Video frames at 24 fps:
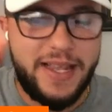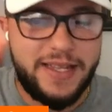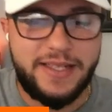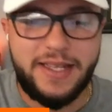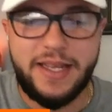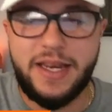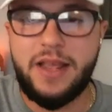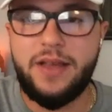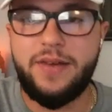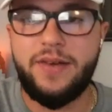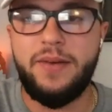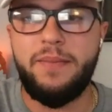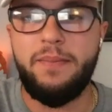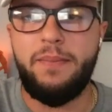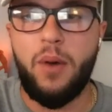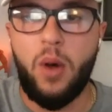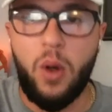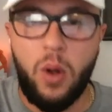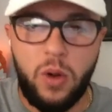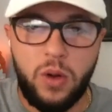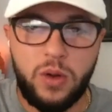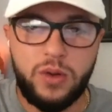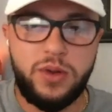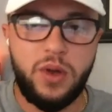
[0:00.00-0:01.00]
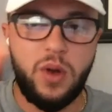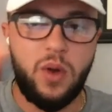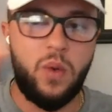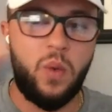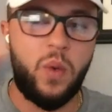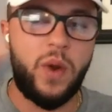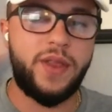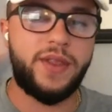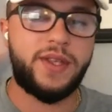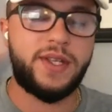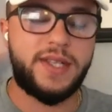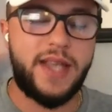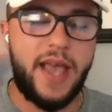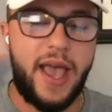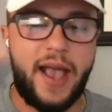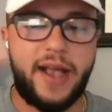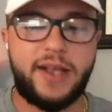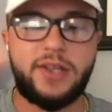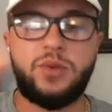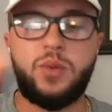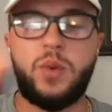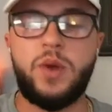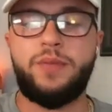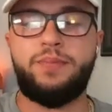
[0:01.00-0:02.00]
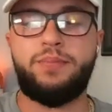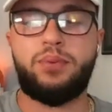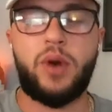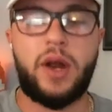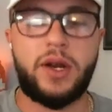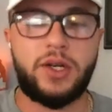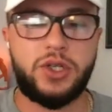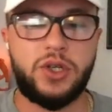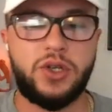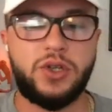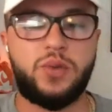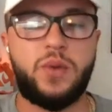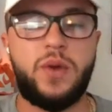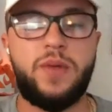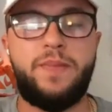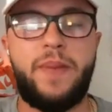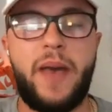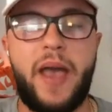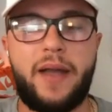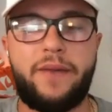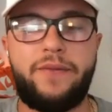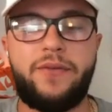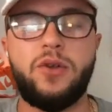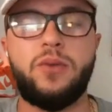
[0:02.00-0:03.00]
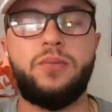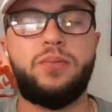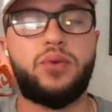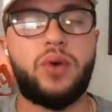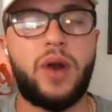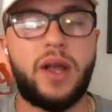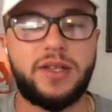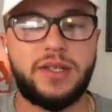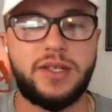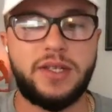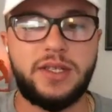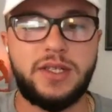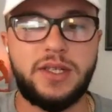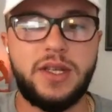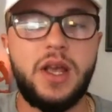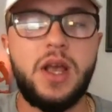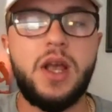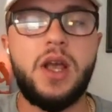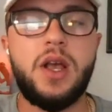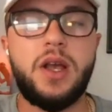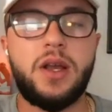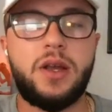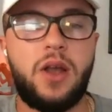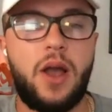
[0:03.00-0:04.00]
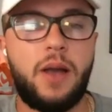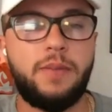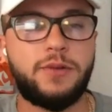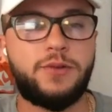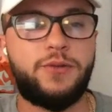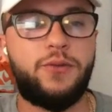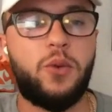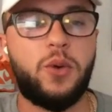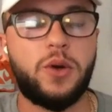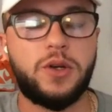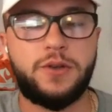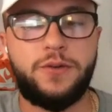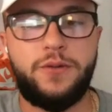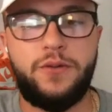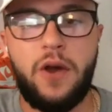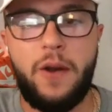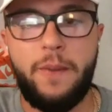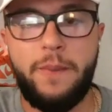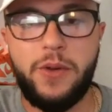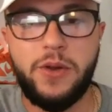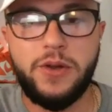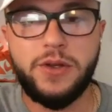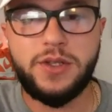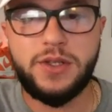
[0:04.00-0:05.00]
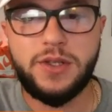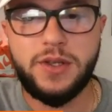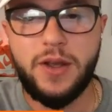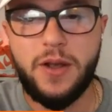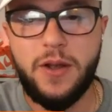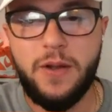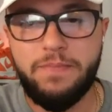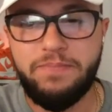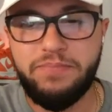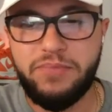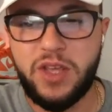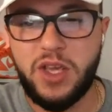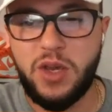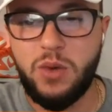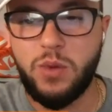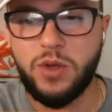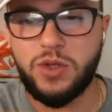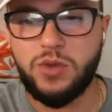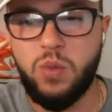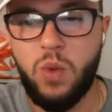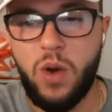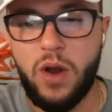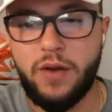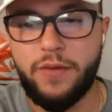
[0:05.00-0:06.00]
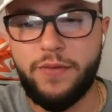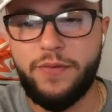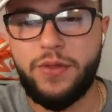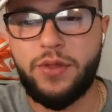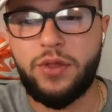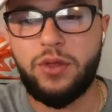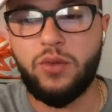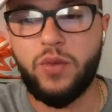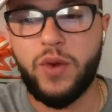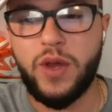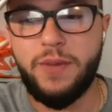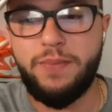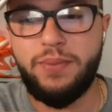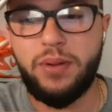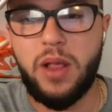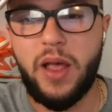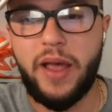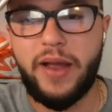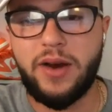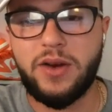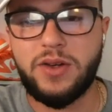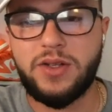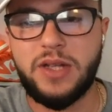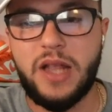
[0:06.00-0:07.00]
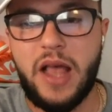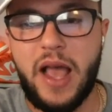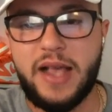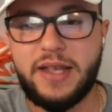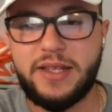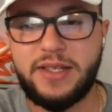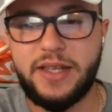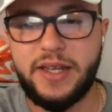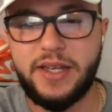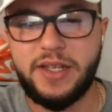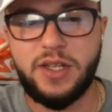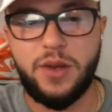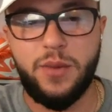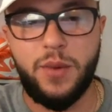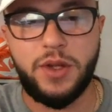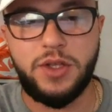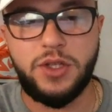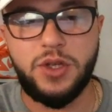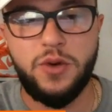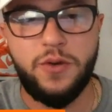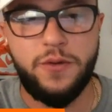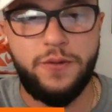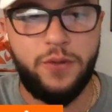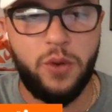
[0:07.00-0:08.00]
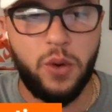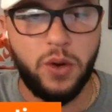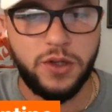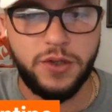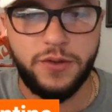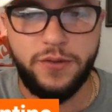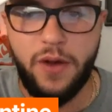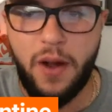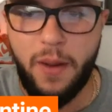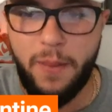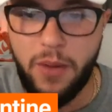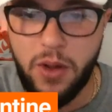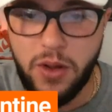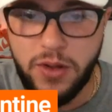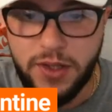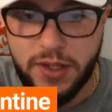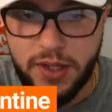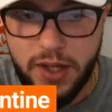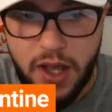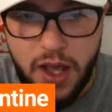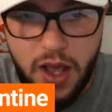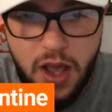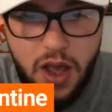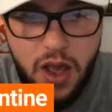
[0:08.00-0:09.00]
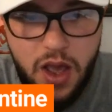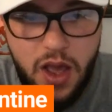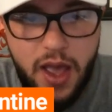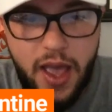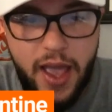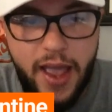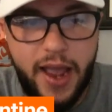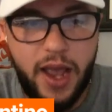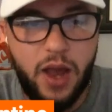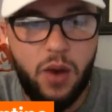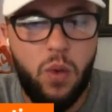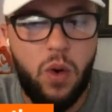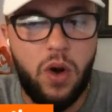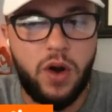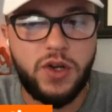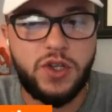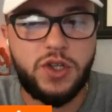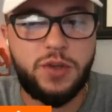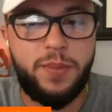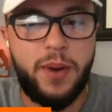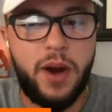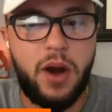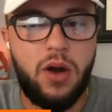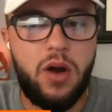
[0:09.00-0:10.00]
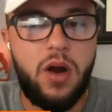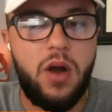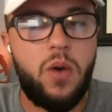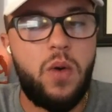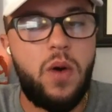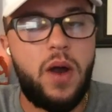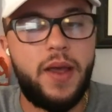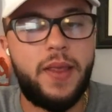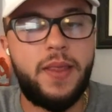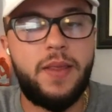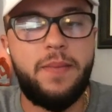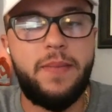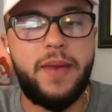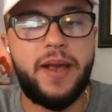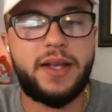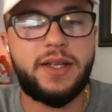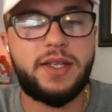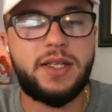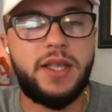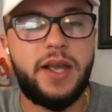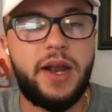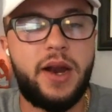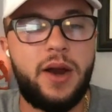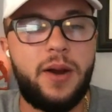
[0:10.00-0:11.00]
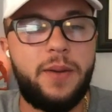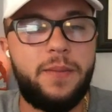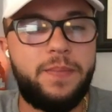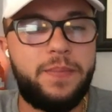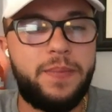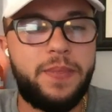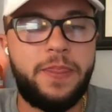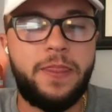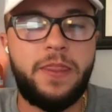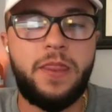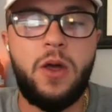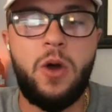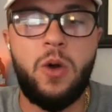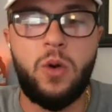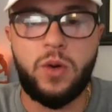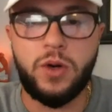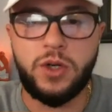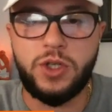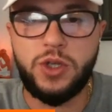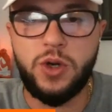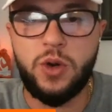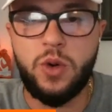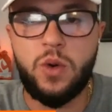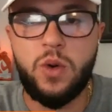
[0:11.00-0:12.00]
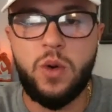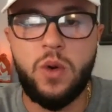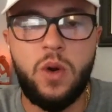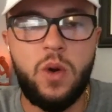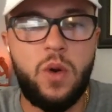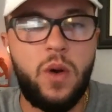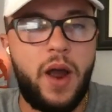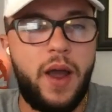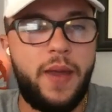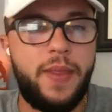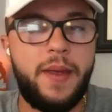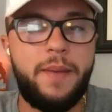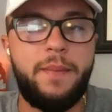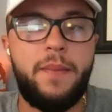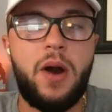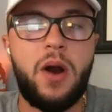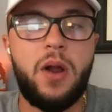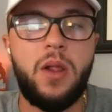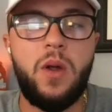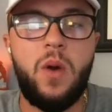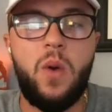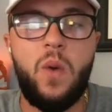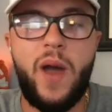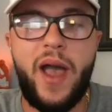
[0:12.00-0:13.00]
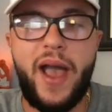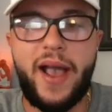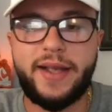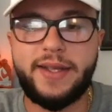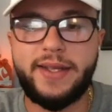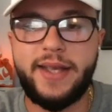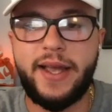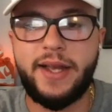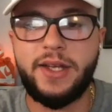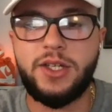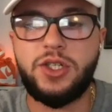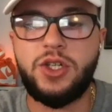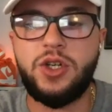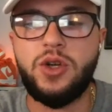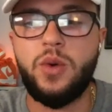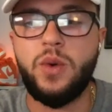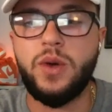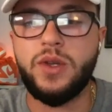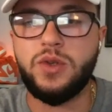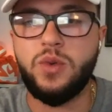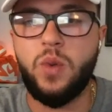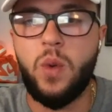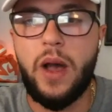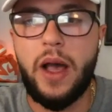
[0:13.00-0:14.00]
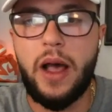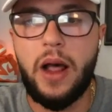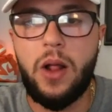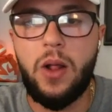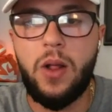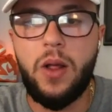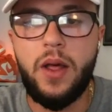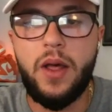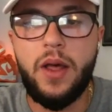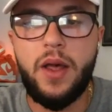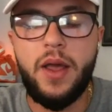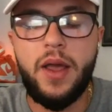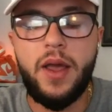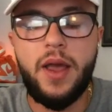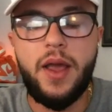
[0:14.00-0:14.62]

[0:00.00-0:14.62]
isn't even bold with sacks, with pressures, with backfield presence comes forced fumbles. He was one of three players last season with two forced fumbles. Anwar Sparrow in the mix there, Okechukwu, and then Marlowe Wax had two as well.